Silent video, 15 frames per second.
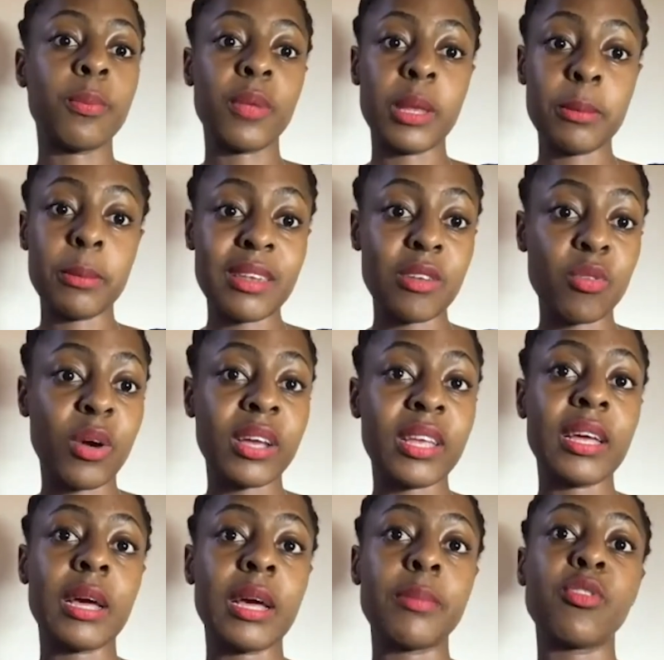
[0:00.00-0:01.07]
immediate working
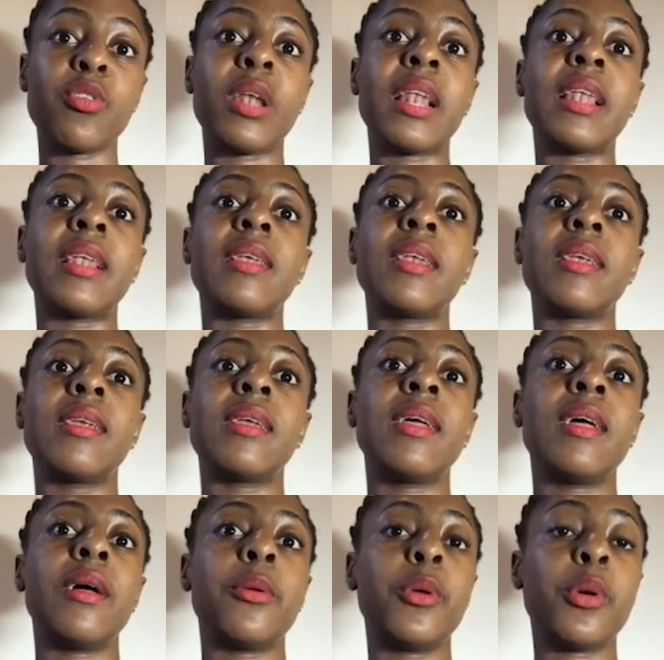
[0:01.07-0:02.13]
capital
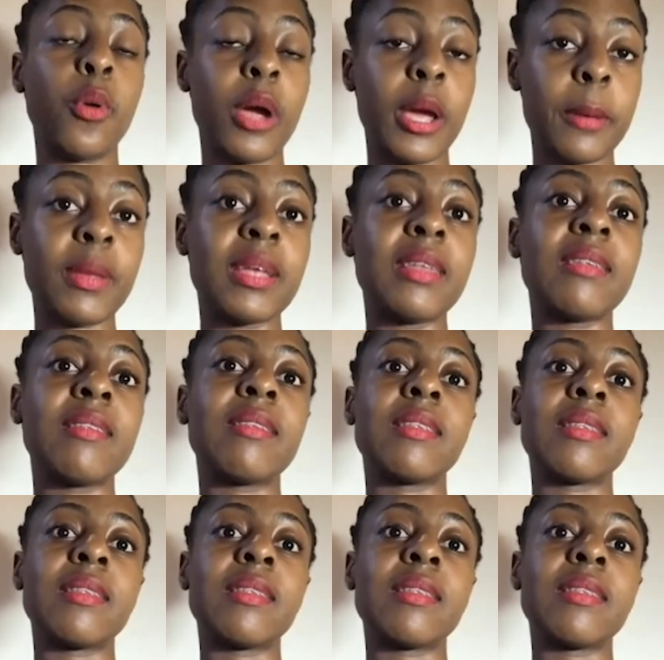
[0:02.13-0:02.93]
requirements.